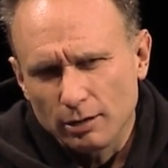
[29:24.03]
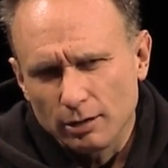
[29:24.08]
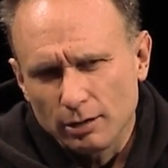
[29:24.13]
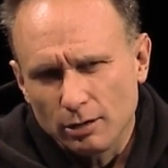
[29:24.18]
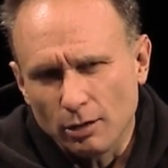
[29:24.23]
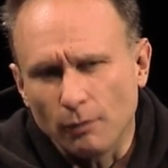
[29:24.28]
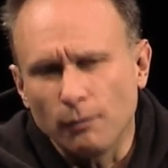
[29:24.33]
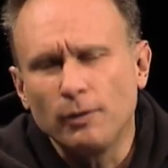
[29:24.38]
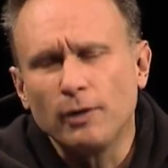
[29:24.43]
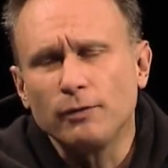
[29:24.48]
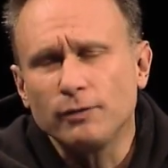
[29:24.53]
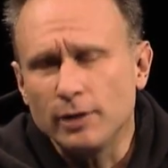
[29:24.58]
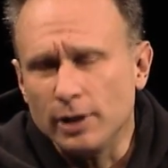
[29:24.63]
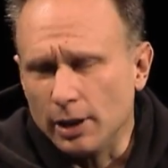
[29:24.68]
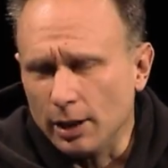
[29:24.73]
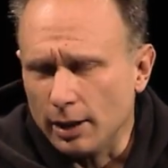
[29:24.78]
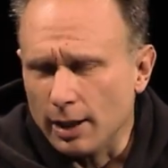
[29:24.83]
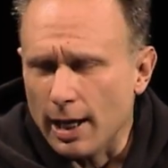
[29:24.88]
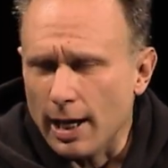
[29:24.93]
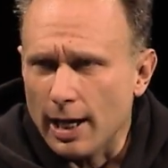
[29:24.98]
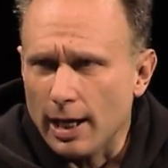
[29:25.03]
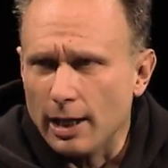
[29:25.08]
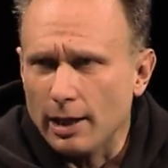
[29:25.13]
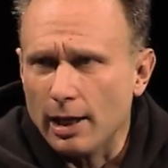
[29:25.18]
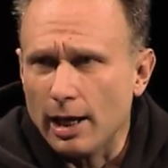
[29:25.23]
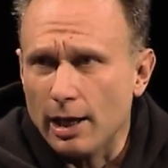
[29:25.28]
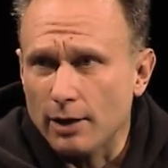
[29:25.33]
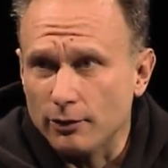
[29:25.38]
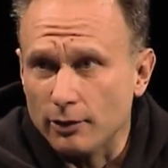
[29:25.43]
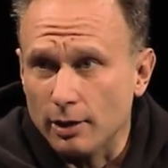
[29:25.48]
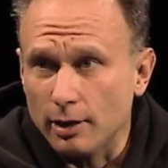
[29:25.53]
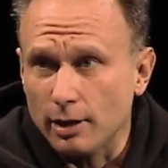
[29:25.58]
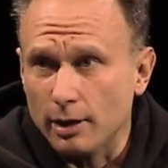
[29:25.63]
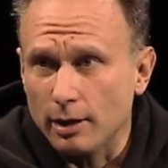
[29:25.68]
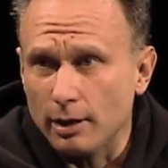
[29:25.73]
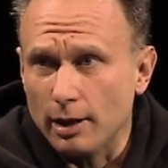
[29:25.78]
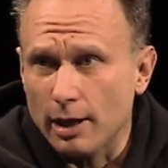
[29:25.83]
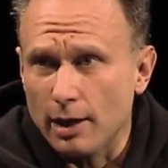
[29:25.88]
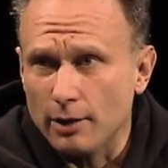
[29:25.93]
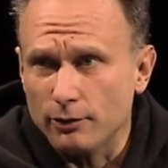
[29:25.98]
no, 15, as, as
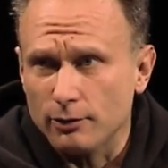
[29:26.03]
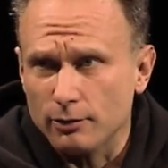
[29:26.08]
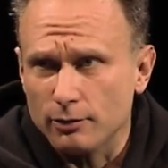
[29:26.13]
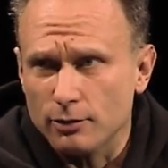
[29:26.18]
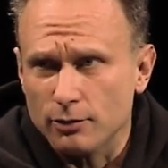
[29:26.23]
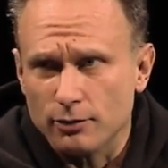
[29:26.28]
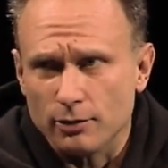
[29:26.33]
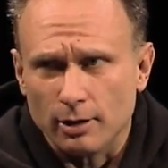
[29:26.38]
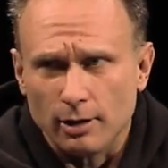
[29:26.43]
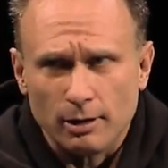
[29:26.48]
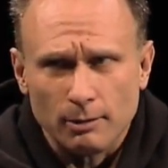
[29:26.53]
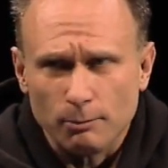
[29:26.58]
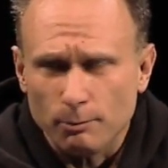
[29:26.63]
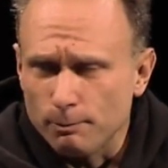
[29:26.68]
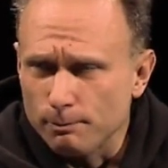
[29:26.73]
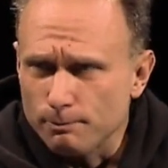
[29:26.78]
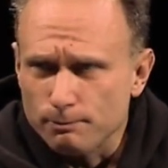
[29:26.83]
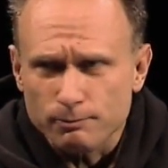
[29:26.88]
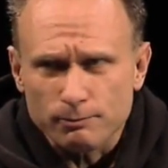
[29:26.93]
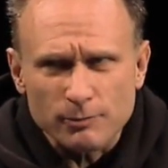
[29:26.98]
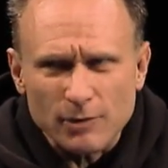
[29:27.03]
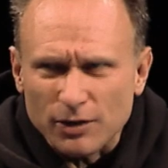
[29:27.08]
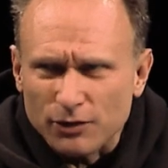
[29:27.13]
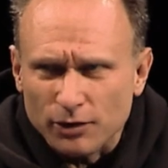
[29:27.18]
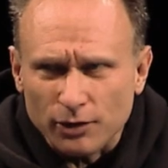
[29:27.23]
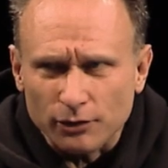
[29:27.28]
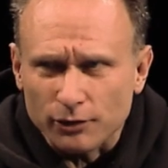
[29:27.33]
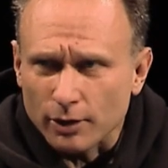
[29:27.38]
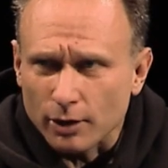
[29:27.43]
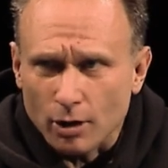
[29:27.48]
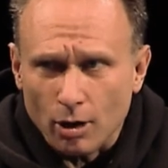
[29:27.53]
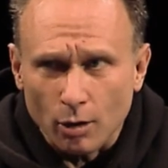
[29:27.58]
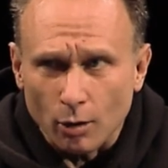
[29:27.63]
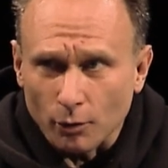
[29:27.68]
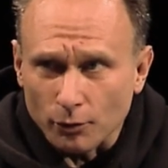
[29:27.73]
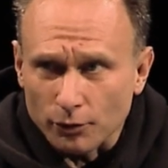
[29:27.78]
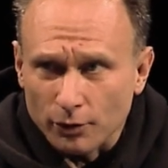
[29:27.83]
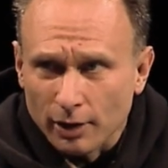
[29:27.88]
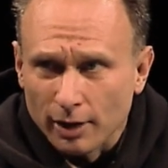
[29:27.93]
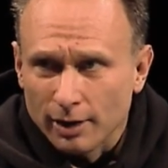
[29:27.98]
a as just a assistant coach.